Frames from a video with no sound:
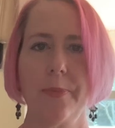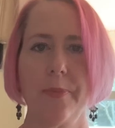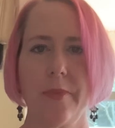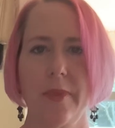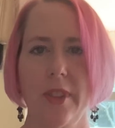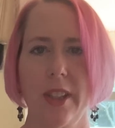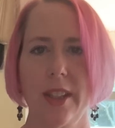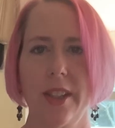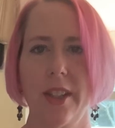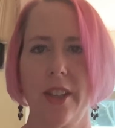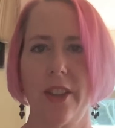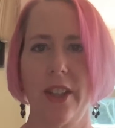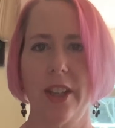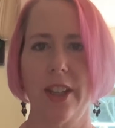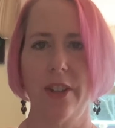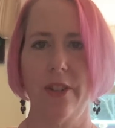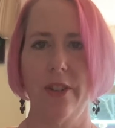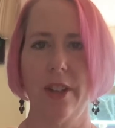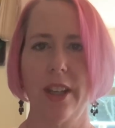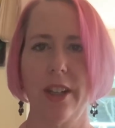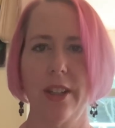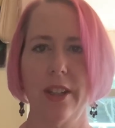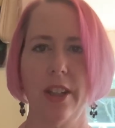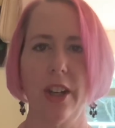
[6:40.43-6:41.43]
so that you
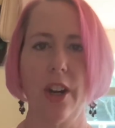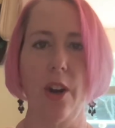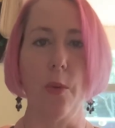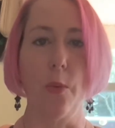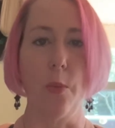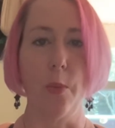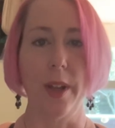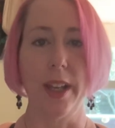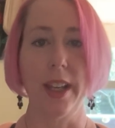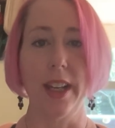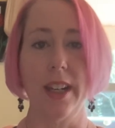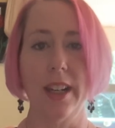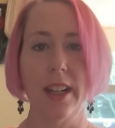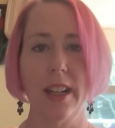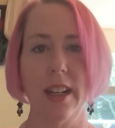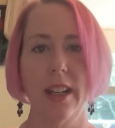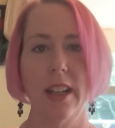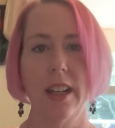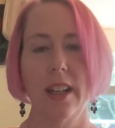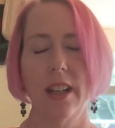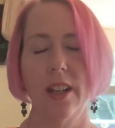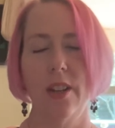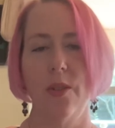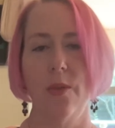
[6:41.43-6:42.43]
can win
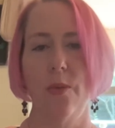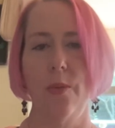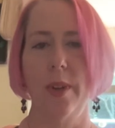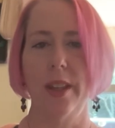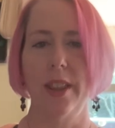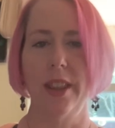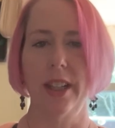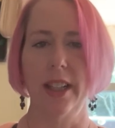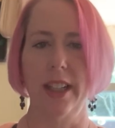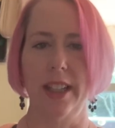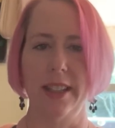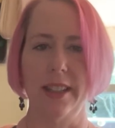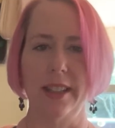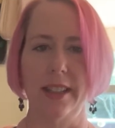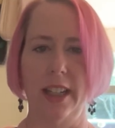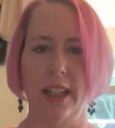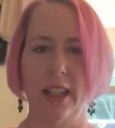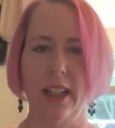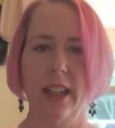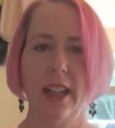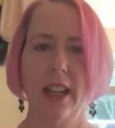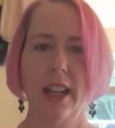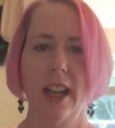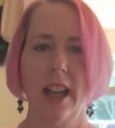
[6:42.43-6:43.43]
the
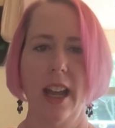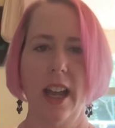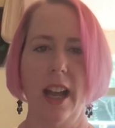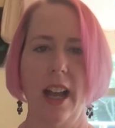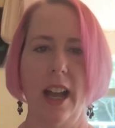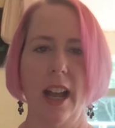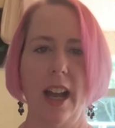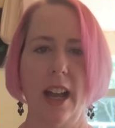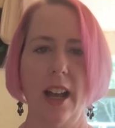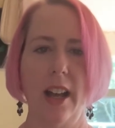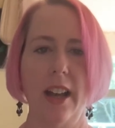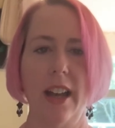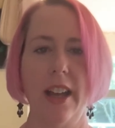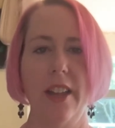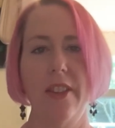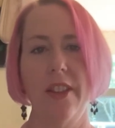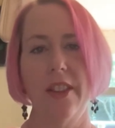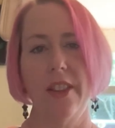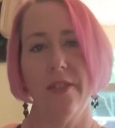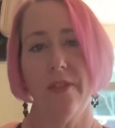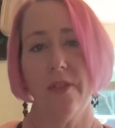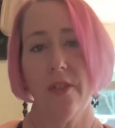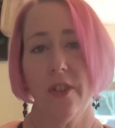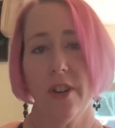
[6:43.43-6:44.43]
listing. And then
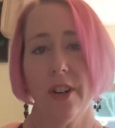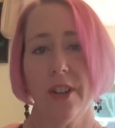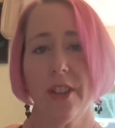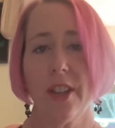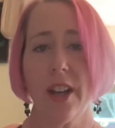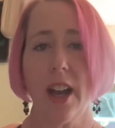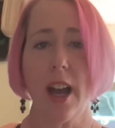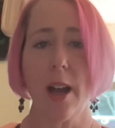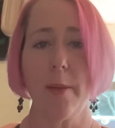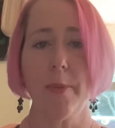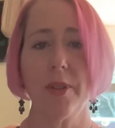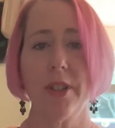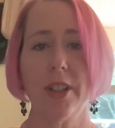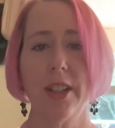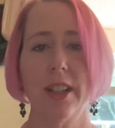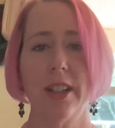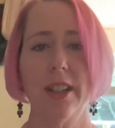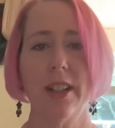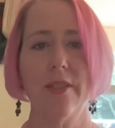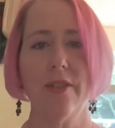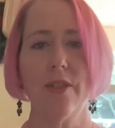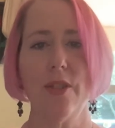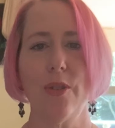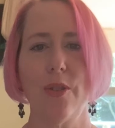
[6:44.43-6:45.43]
the fourth
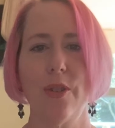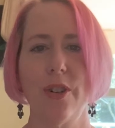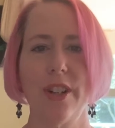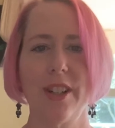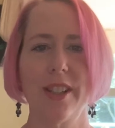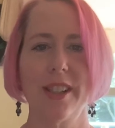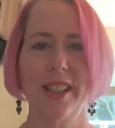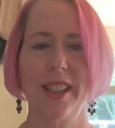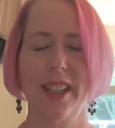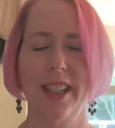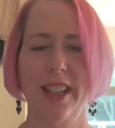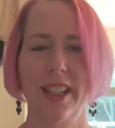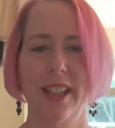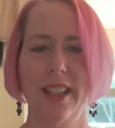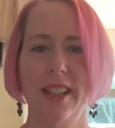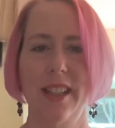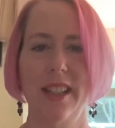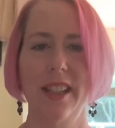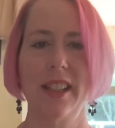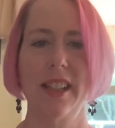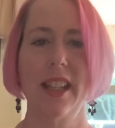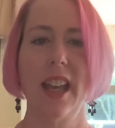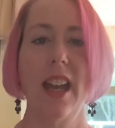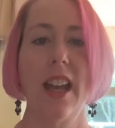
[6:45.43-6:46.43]
option, of course,
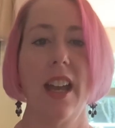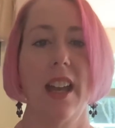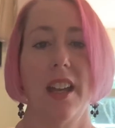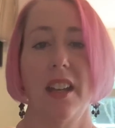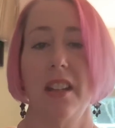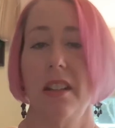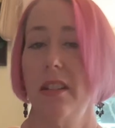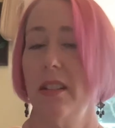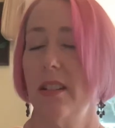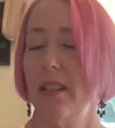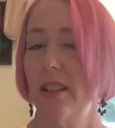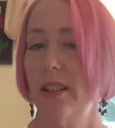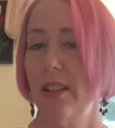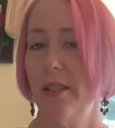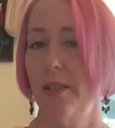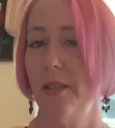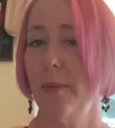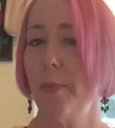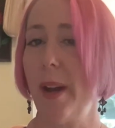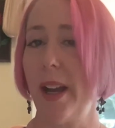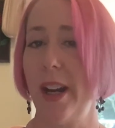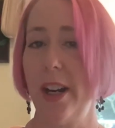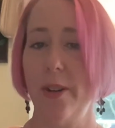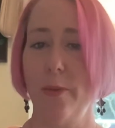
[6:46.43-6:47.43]
is the
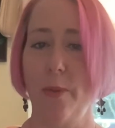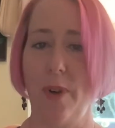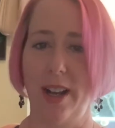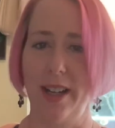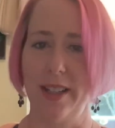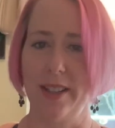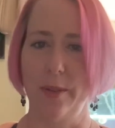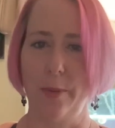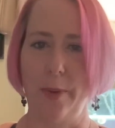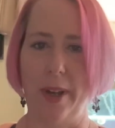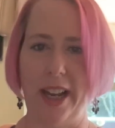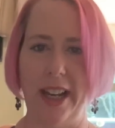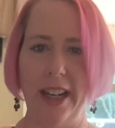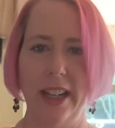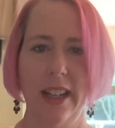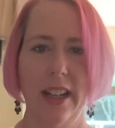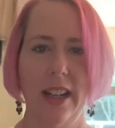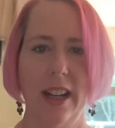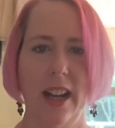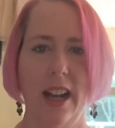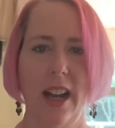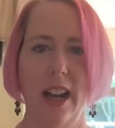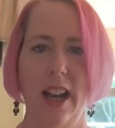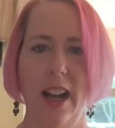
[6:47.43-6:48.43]
buyer walks away.
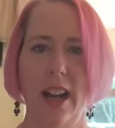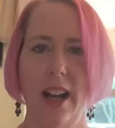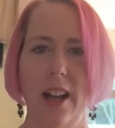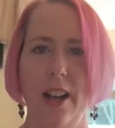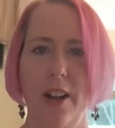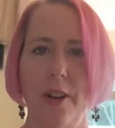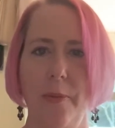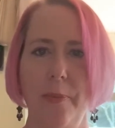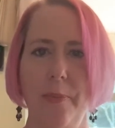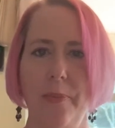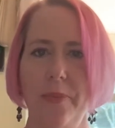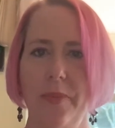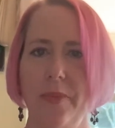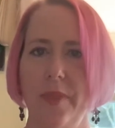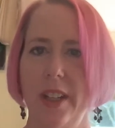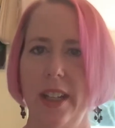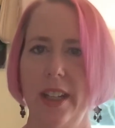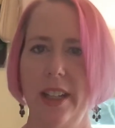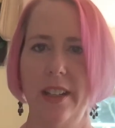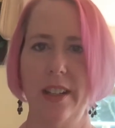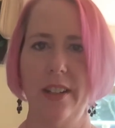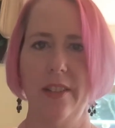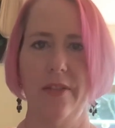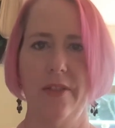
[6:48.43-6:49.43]

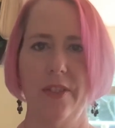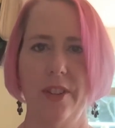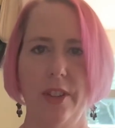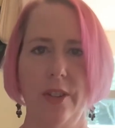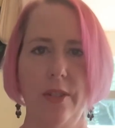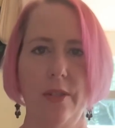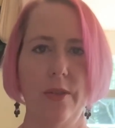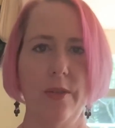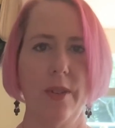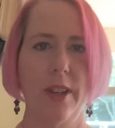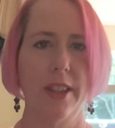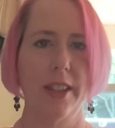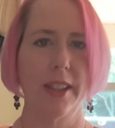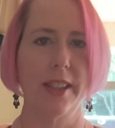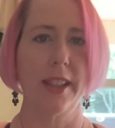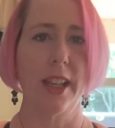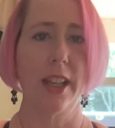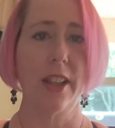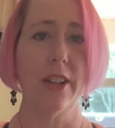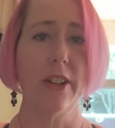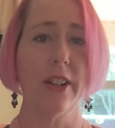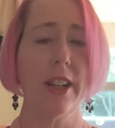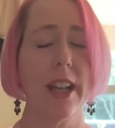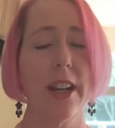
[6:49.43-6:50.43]
If you and the
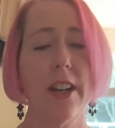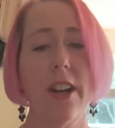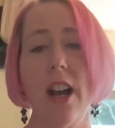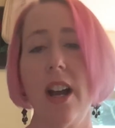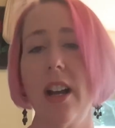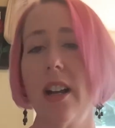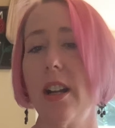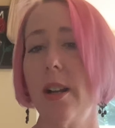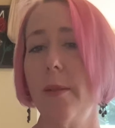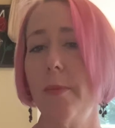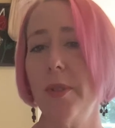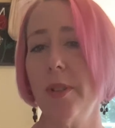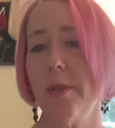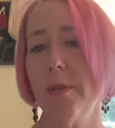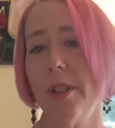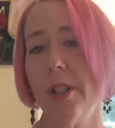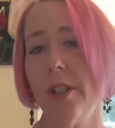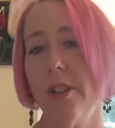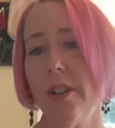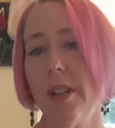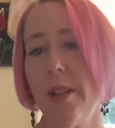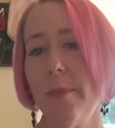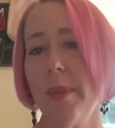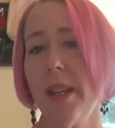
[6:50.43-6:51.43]
seller cannot come to an
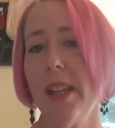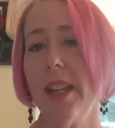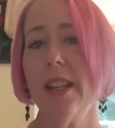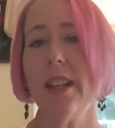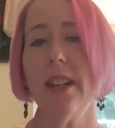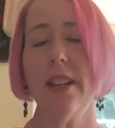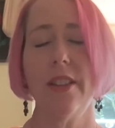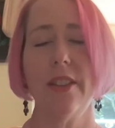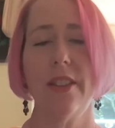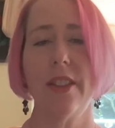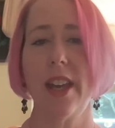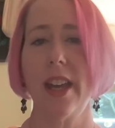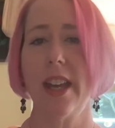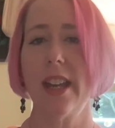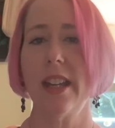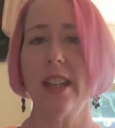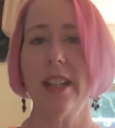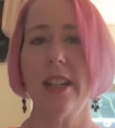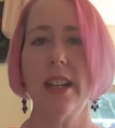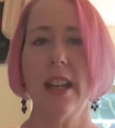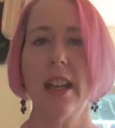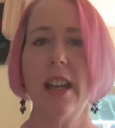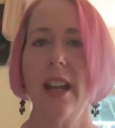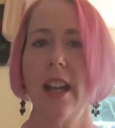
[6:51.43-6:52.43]
agreement,
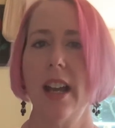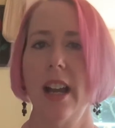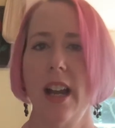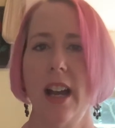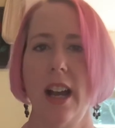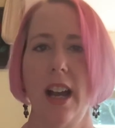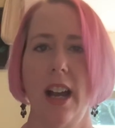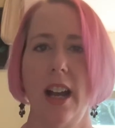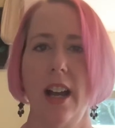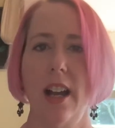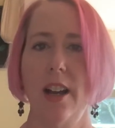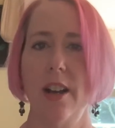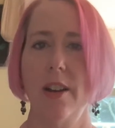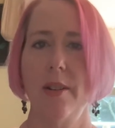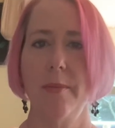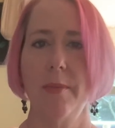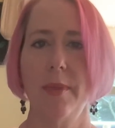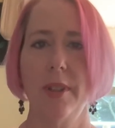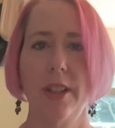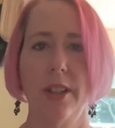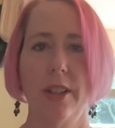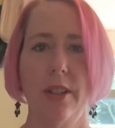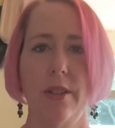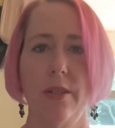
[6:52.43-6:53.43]
then
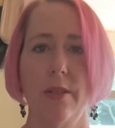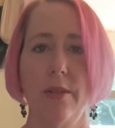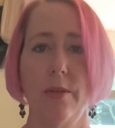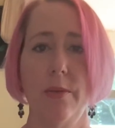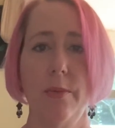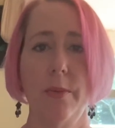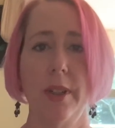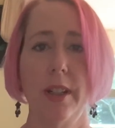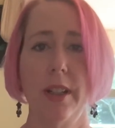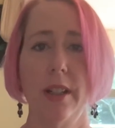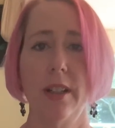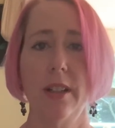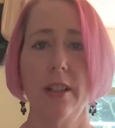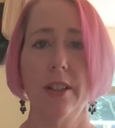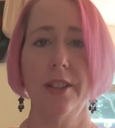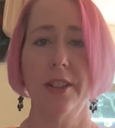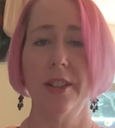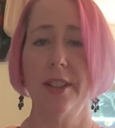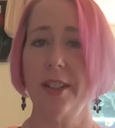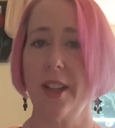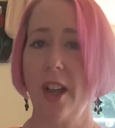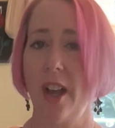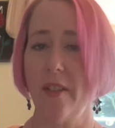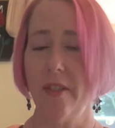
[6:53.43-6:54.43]
you will
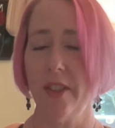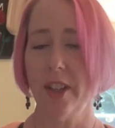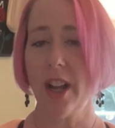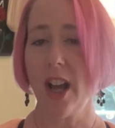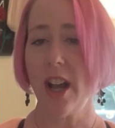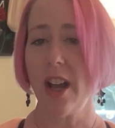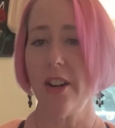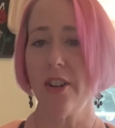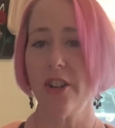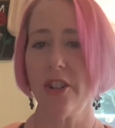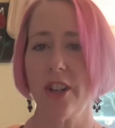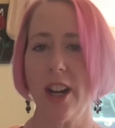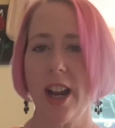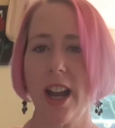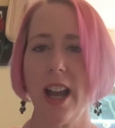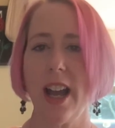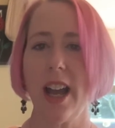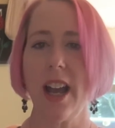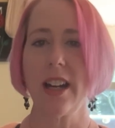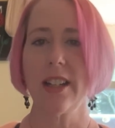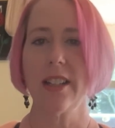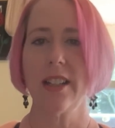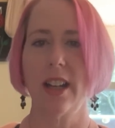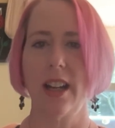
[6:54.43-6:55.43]
dissolve the
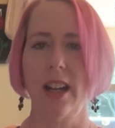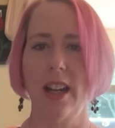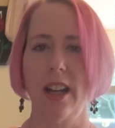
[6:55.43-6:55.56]
contract.